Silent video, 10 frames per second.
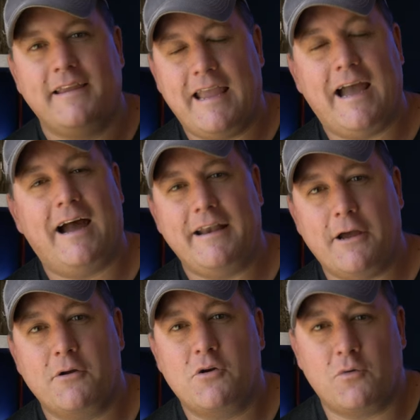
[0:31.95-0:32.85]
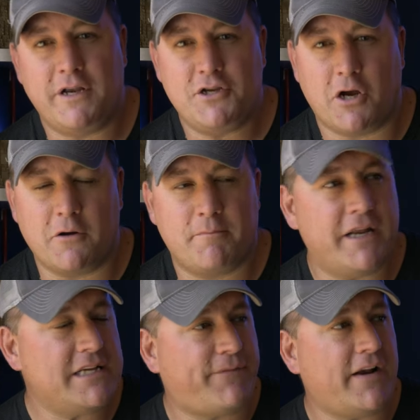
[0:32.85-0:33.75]
Yeah, I know, corny joke. But
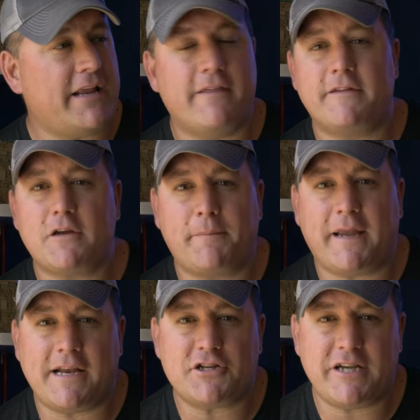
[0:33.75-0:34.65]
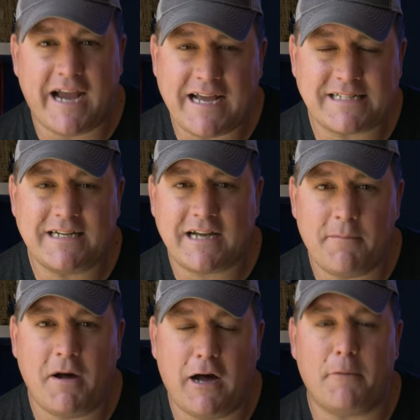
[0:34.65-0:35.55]
it's funny, the topic actually hasn't
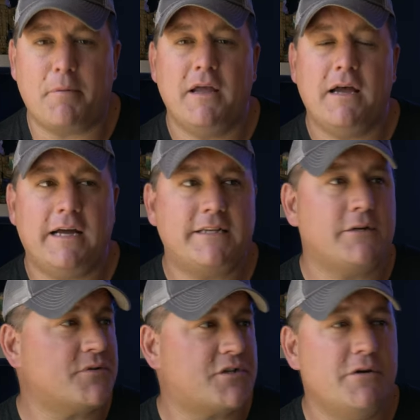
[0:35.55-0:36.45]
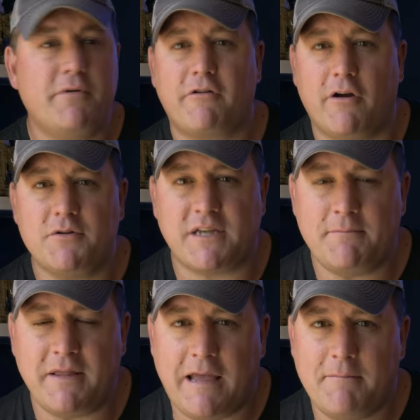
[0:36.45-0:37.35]
come up until Scuba Crow
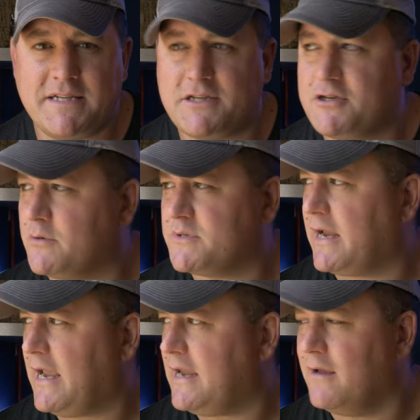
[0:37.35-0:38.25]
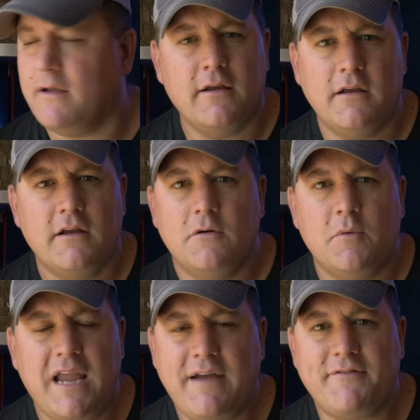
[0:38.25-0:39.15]
sent me that message, and I was like, hey,
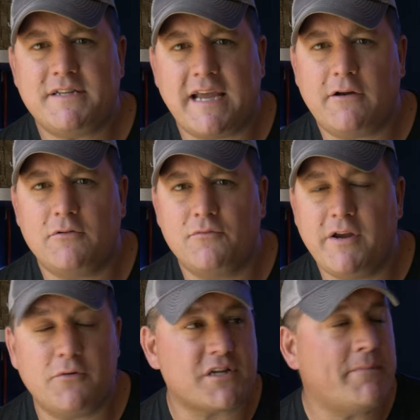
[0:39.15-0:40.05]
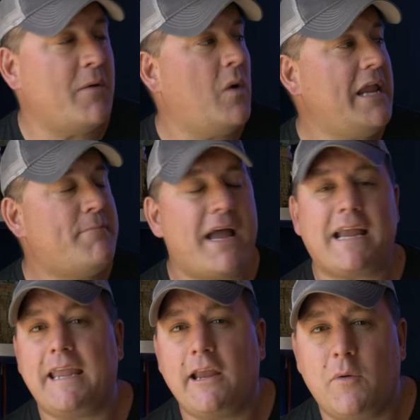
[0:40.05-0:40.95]
we haven't tackled reels. I mean, way
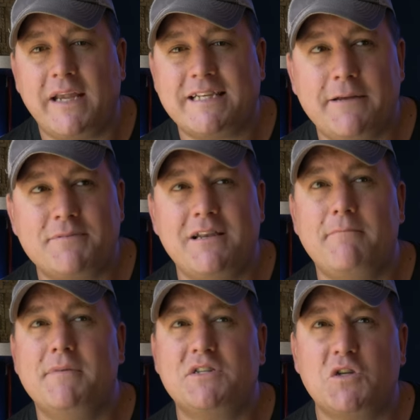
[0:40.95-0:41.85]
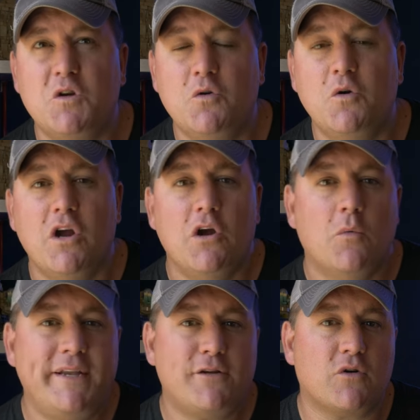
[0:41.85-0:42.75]
back in Quick Tips number 2,
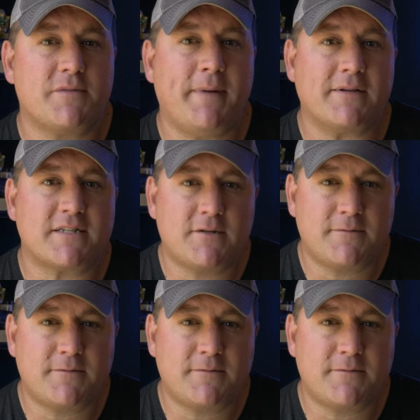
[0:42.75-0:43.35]
we talked about